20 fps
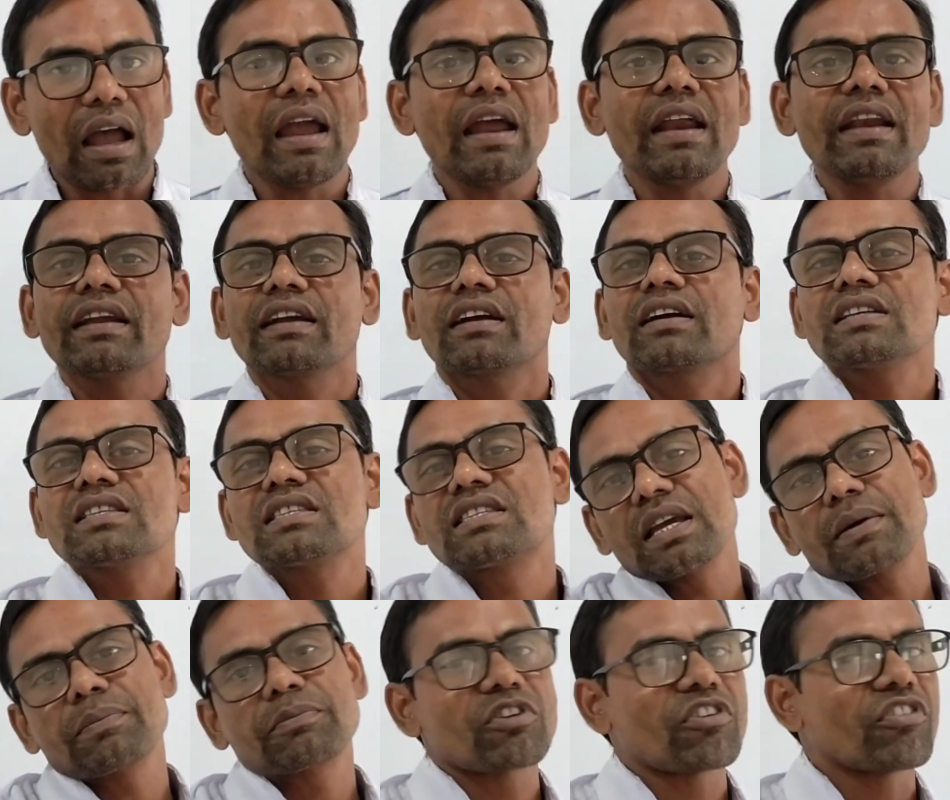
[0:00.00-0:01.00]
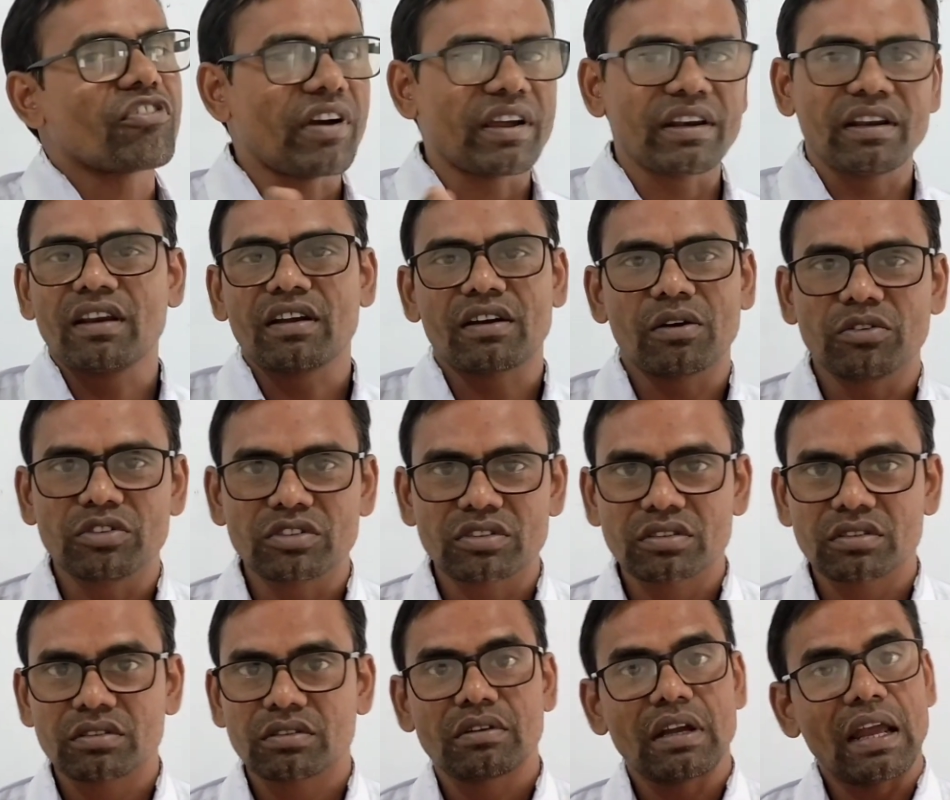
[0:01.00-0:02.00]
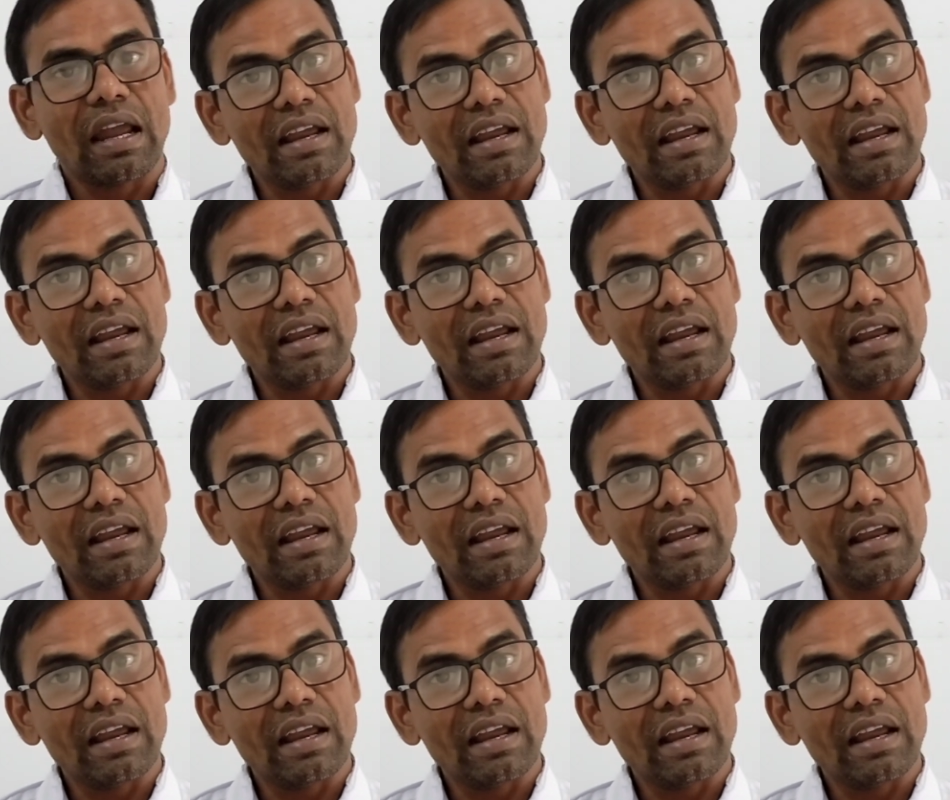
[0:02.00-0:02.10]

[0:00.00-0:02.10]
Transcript: and concept of final accounts.